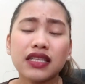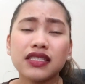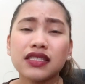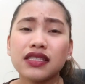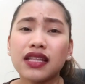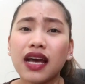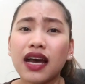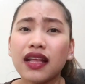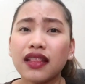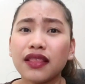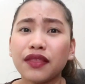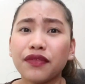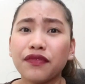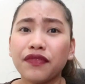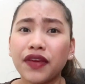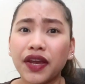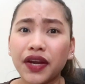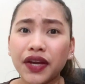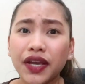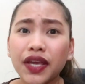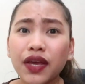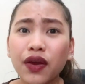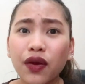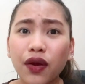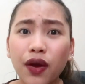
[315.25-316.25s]
it's not
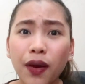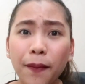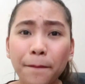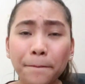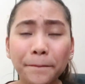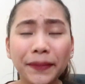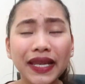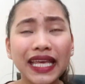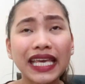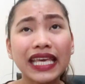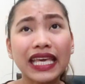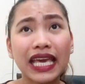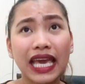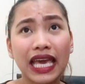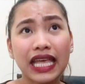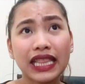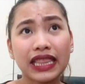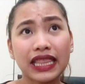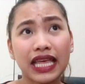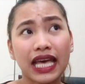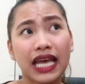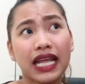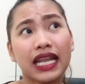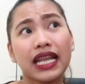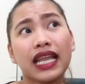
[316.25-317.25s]
very
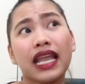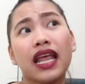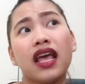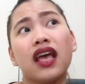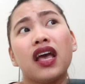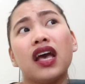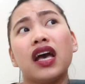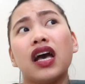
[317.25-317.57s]
complicated.